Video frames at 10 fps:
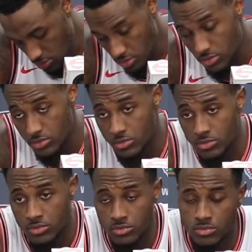
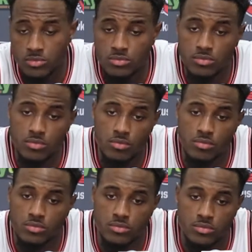
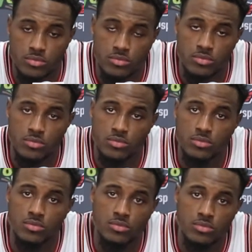
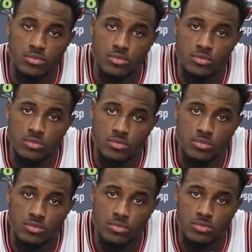
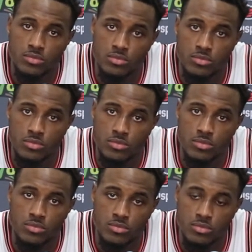
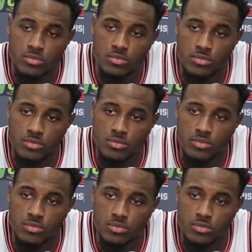
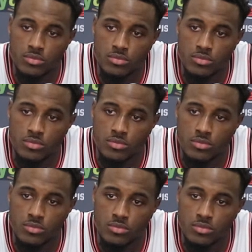
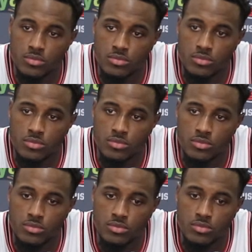
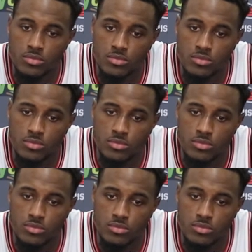The person shown says nothing.